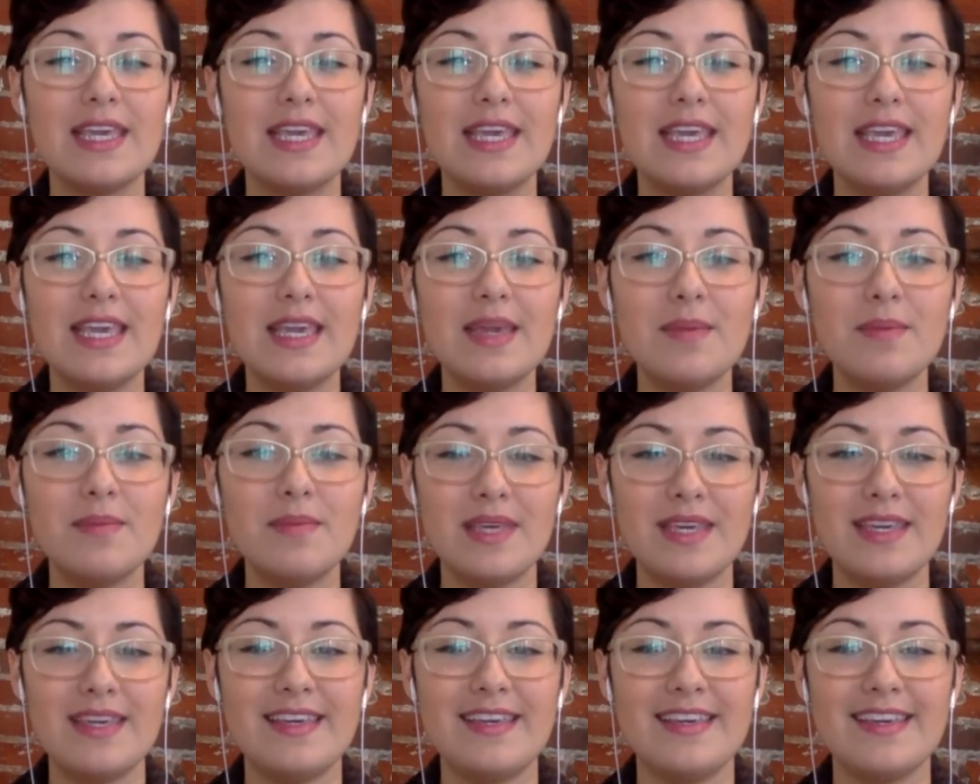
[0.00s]
Give
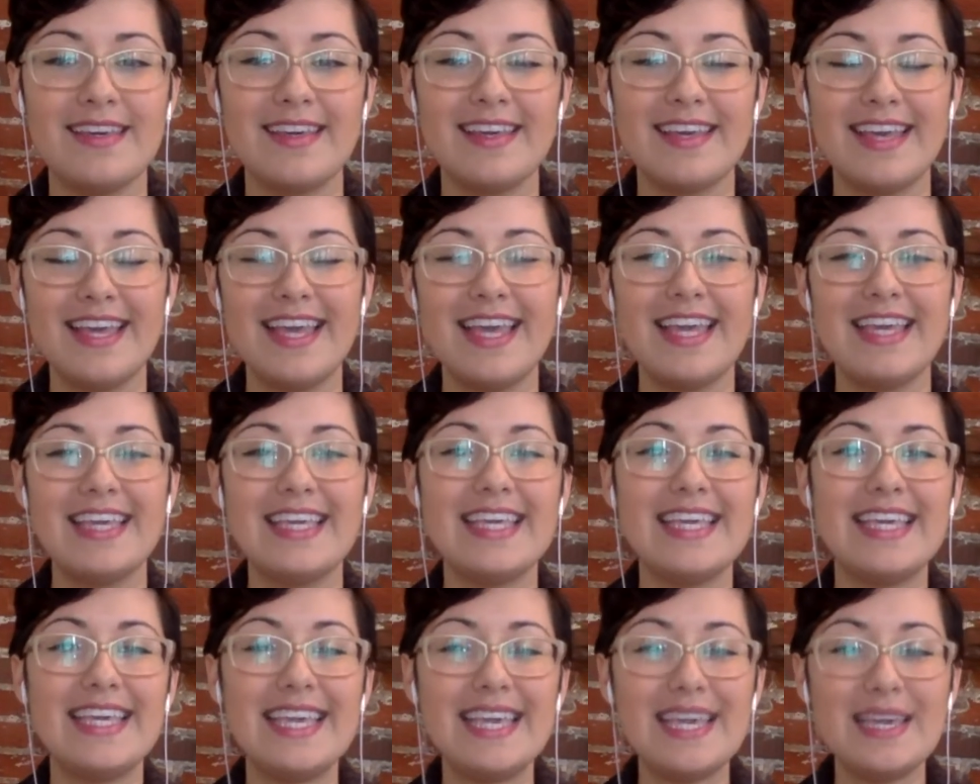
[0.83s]
me.
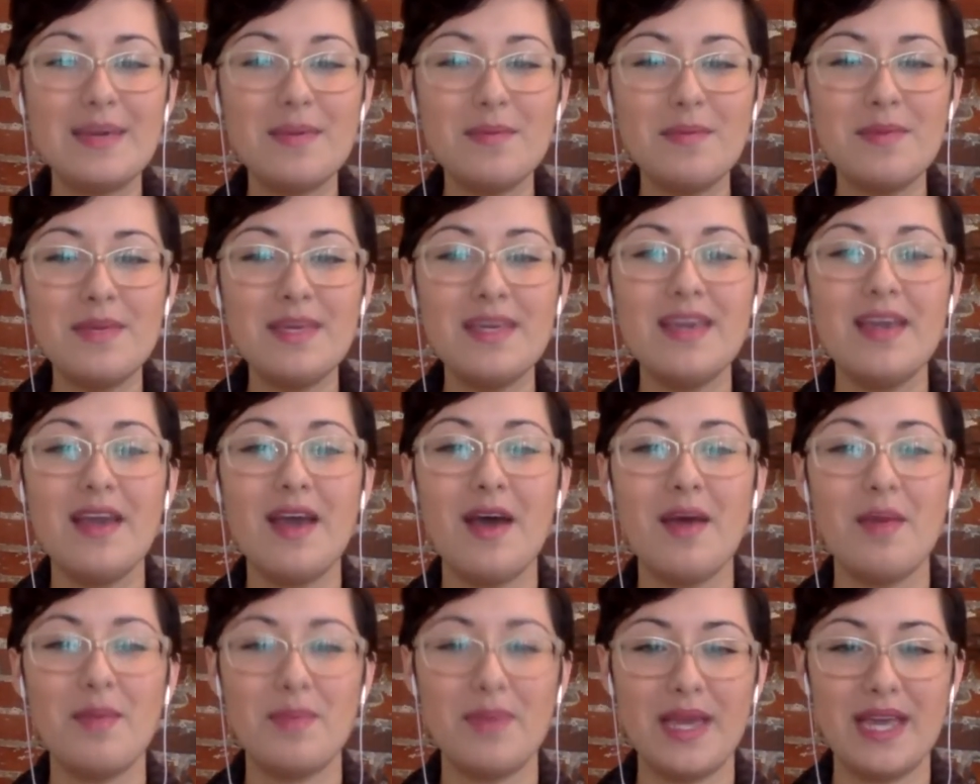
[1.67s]
Give me
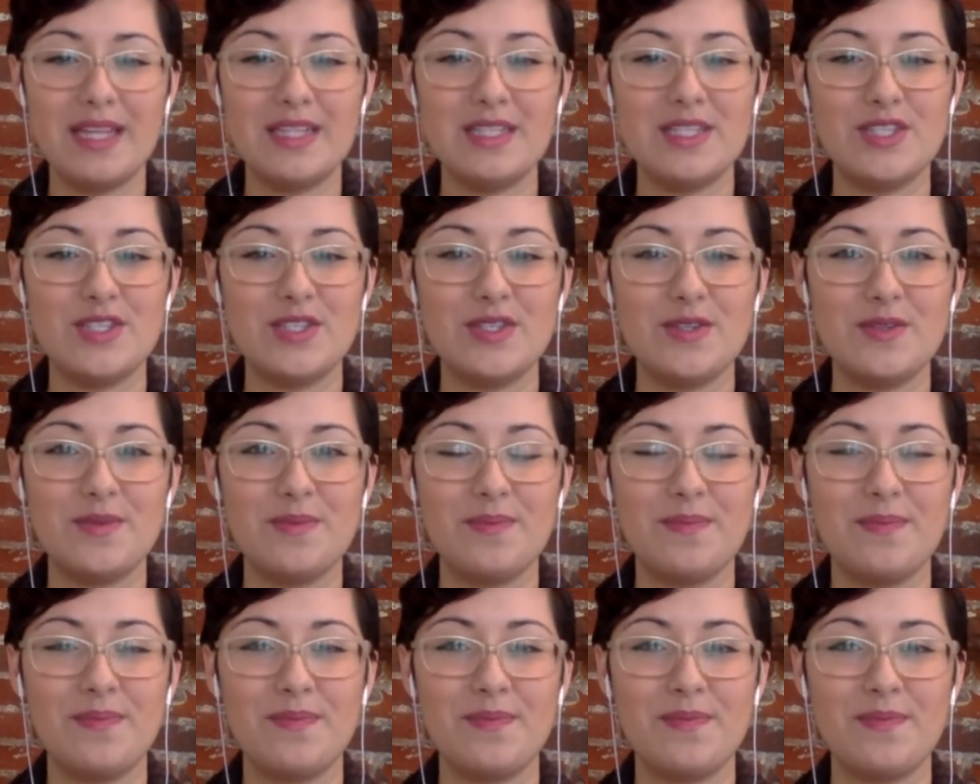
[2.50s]
a
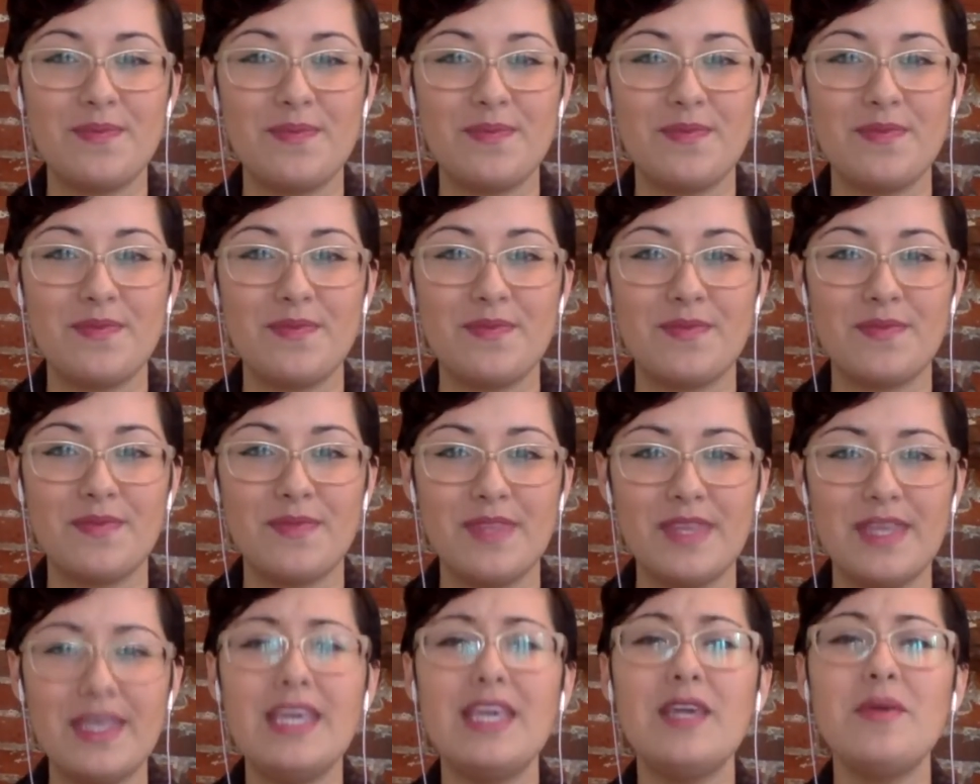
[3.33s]
pencil.
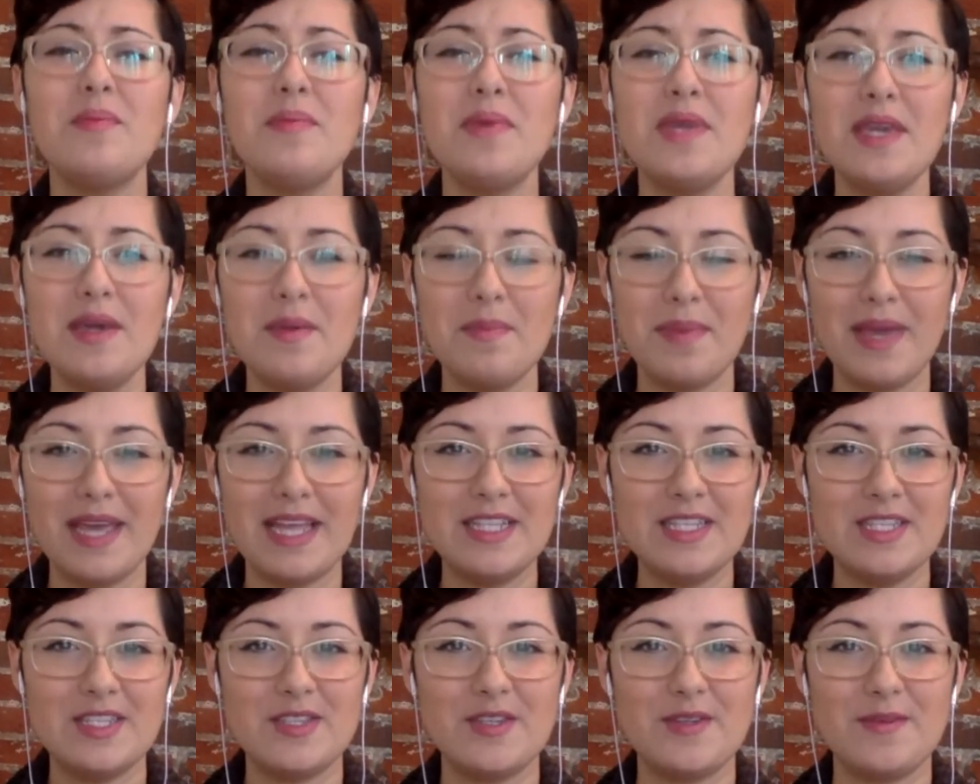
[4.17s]
Give me a
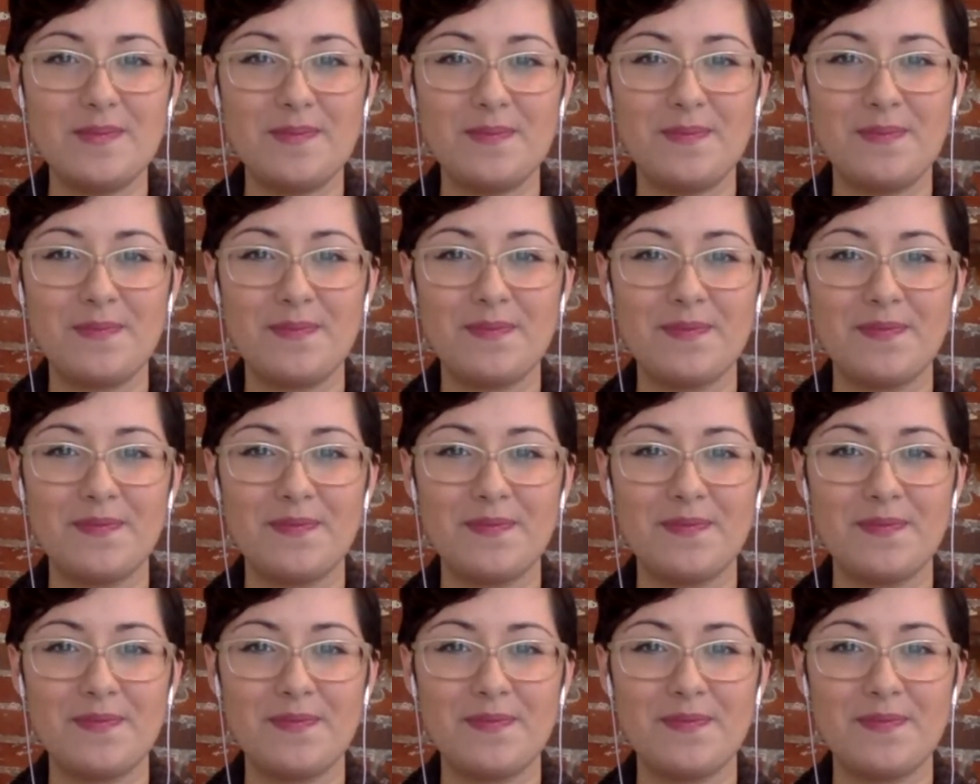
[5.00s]
pencil.